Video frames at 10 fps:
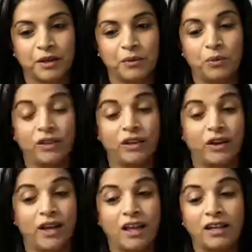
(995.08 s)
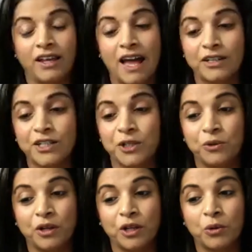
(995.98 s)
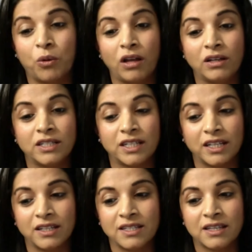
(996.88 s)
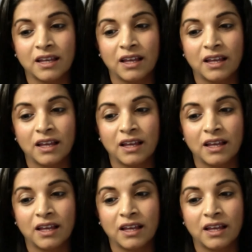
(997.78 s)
Were there any attitudinal qualities